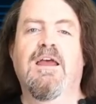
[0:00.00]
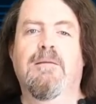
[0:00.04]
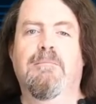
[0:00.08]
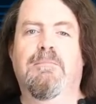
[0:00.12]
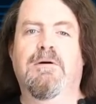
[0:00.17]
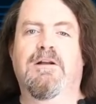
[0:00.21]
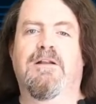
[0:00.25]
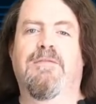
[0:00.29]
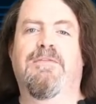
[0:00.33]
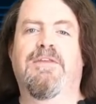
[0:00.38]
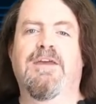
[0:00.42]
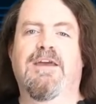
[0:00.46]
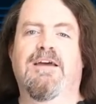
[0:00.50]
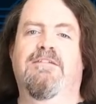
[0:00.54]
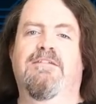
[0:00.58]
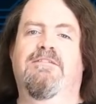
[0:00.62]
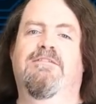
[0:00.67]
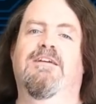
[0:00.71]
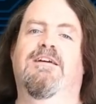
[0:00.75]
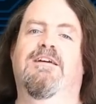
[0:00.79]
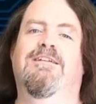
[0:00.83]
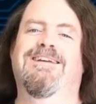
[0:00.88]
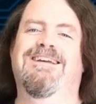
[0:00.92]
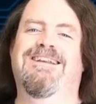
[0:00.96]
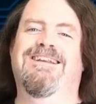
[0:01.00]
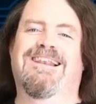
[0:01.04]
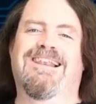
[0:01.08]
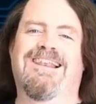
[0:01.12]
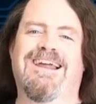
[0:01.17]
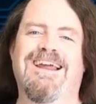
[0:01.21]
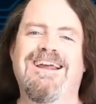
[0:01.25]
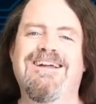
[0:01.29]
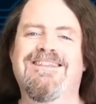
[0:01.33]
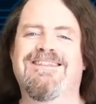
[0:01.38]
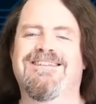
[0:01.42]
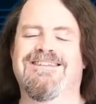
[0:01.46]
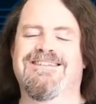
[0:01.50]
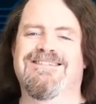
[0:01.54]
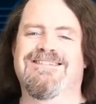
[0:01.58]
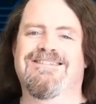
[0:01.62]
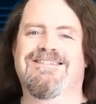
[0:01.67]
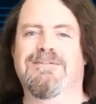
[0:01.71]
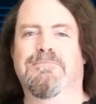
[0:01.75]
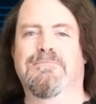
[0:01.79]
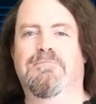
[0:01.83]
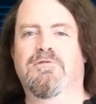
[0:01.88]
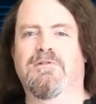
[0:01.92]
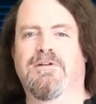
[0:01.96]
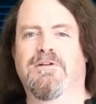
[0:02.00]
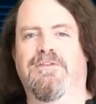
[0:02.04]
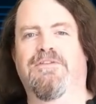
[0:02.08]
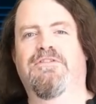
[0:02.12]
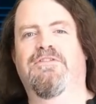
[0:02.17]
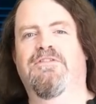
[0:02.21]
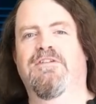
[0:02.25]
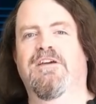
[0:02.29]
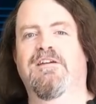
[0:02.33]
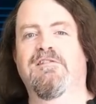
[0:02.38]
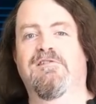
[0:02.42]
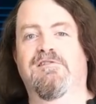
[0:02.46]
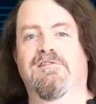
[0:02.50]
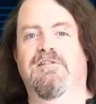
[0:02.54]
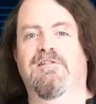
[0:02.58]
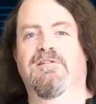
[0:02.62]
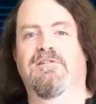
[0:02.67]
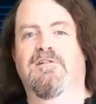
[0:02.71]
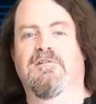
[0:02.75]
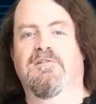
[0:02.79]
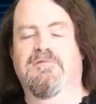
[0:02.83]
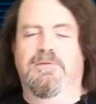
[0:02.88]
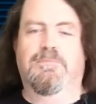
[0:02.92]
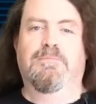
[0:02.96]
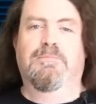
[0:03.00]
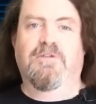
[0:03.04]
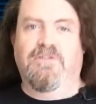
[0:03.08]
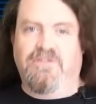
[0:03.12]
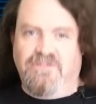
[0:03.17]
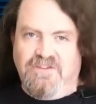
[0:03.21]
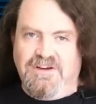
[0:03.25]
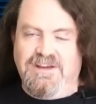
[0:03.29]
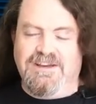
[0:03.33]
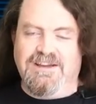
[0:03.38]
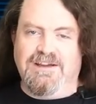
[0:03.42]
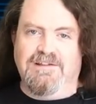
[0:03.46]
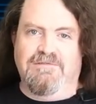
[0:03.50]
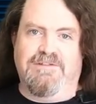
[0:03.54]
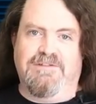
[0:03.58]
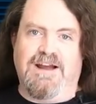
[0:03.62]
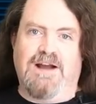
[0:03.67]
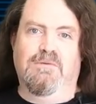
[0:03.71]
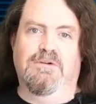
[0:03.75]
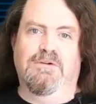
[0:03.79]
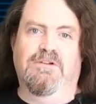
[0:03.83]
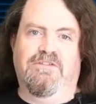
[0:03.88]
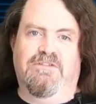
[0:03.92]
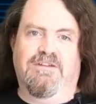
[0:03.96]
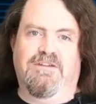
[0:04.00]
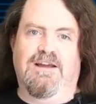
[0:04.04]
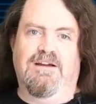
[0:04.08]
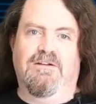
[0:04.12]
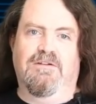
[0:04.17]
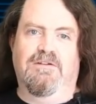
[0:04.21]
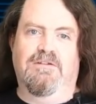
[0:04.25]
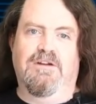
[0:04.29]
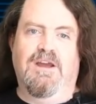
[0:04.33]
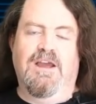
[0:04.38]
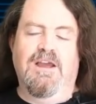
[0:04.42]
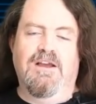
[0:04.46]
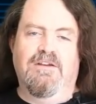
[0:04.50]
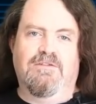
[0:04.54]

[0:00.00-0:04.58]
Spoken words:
but the S-set, it lengthens the pronunciation of the preceding vowel sound,